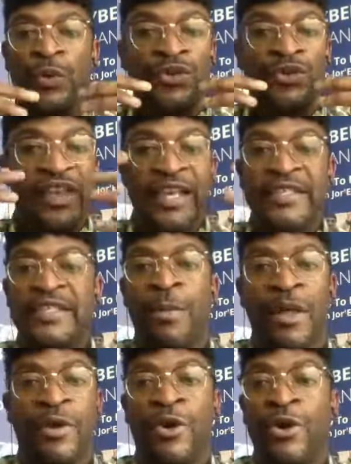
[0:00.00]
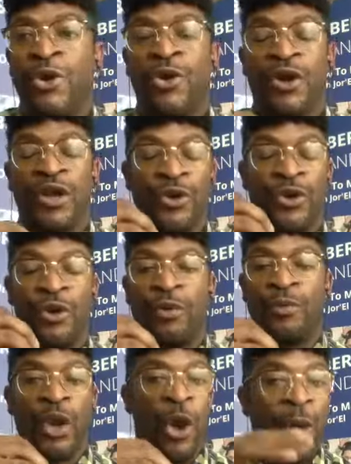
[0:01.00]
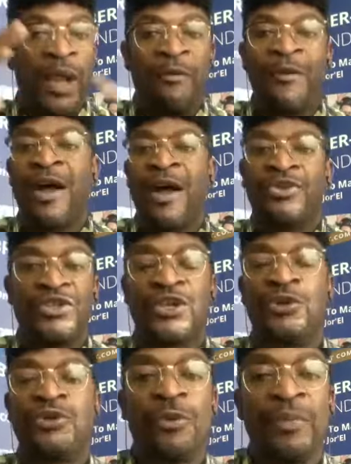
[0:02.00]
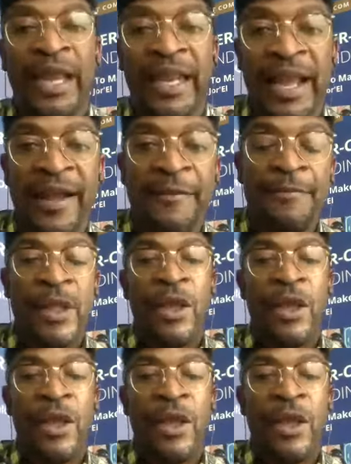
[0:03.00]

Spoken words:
see someone, or you're going around on social media,